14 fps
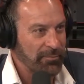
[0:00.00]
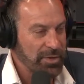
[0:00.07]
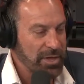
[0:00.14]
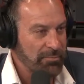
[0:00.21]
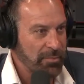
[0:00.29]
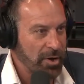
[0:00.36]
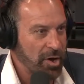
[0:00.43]

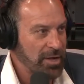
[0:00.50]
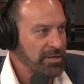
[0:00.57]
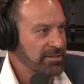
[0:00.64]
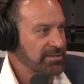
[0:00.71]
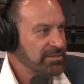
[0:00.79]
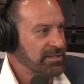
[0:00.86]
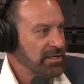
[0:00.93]
mind
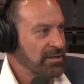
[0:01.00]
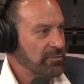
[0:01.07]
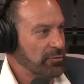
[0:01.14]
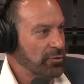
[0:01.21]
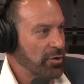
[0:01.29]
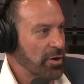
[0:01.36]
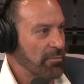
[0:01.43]
instead of
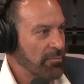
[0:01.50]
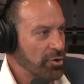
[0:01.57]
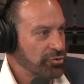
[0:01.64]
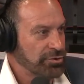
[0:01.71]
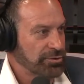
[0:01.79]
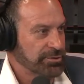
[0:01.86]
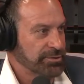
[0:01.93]
your
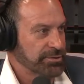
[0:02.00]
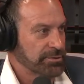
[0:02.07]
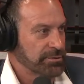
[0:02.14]
emotions.